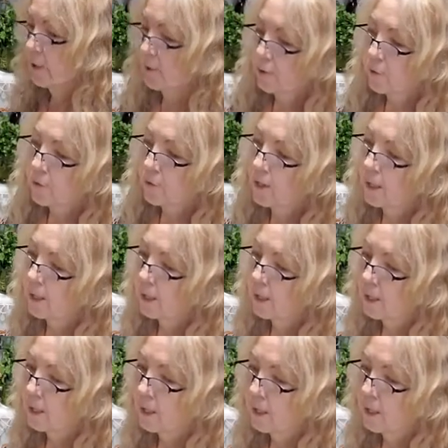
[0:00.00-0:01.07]
the other
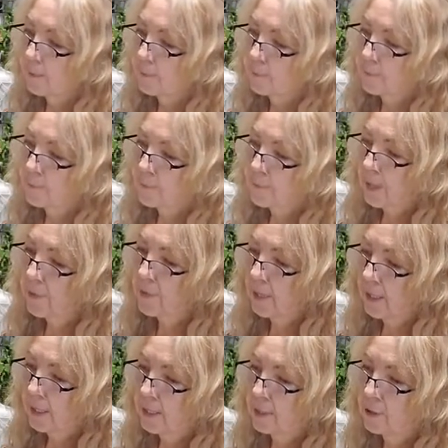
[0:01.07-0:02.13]
thing that
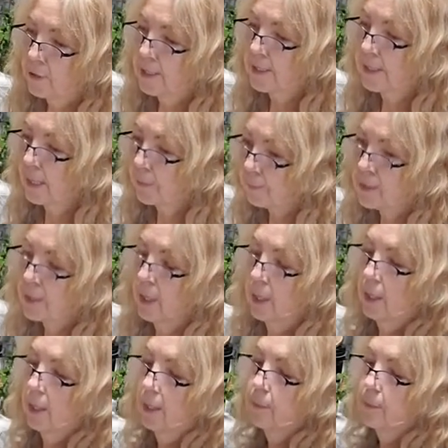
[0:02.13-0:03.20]
I use
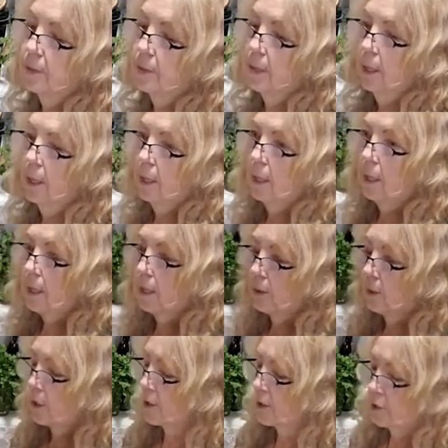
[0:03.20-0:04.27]
sometimes,
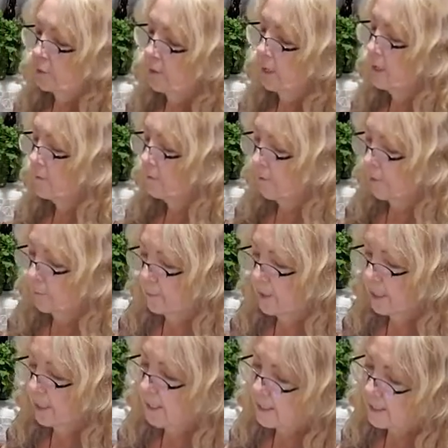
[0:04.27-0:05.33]
not too often, but
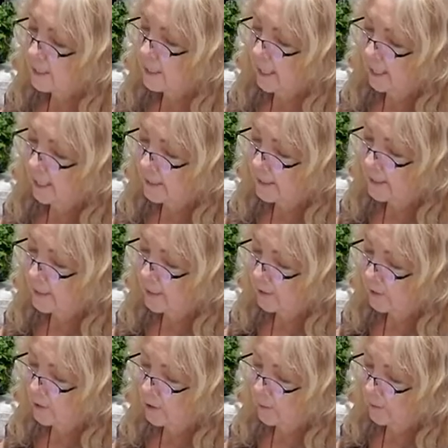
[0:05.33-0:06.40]
in this case, you
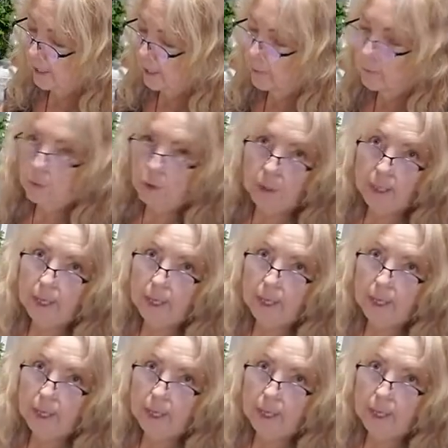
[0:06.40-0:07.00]
know, to make it more